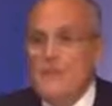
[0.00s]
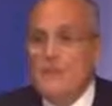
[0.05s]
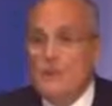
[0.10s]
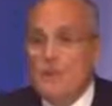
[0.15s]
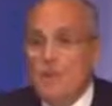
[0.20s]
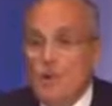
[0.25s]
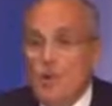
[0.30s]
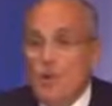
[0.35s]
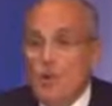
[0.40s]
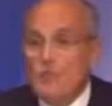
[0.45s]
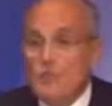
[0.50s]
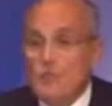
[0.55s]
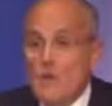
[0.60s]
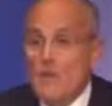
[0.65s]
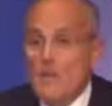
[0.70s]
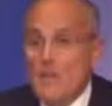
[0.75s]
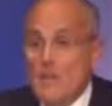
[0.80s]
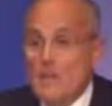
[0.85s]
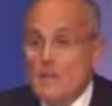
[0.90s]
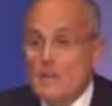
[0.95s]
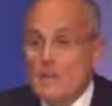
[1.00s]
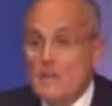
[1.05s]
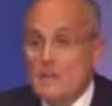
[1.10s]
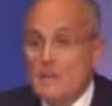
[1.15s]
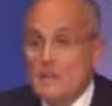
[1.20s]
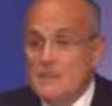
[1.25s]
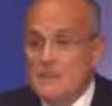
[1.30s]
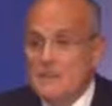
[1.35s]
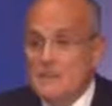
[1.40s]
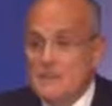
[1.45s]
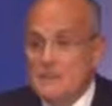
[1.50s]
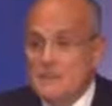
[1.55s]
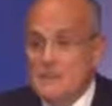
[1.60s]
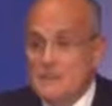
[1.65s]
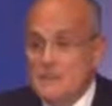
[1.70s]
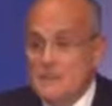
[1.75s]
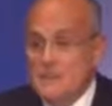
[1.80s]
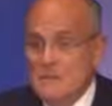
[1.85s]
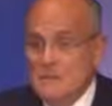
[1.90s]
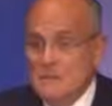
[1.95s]
they were caught red-handed.
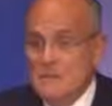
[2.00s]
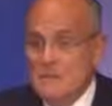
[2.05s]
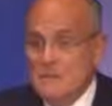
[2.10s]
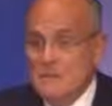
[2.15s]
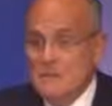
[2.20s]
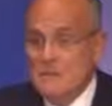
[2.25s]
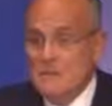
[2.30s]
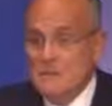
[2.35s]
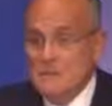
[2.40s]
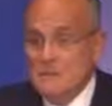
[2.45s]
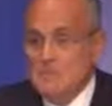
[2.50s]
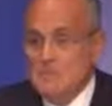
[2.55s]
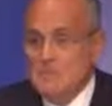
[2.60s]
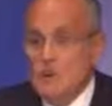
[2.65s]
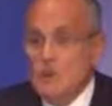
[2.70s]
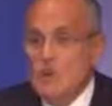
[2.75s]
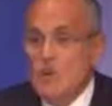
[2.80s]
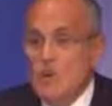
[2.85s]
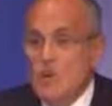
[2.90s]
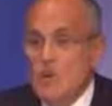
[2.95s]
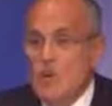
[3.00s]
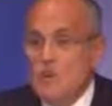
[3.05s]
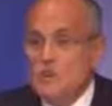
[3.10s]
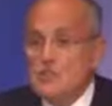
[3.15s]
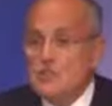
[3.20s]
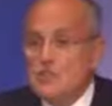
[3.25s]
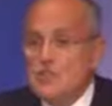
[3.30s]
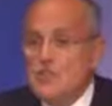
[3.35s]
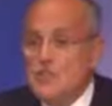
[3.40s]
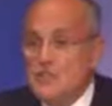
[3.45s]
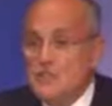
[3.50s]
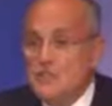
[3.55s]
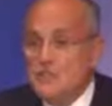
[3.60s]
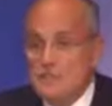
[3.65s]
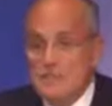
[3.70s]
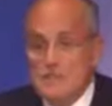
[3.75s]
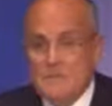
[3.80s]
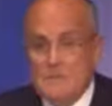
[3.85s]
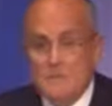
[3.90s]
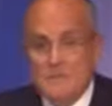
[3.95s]
They were caught
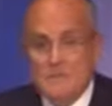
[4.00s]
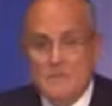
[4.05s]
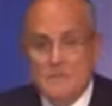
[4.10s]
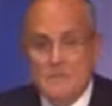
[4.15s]
cheating,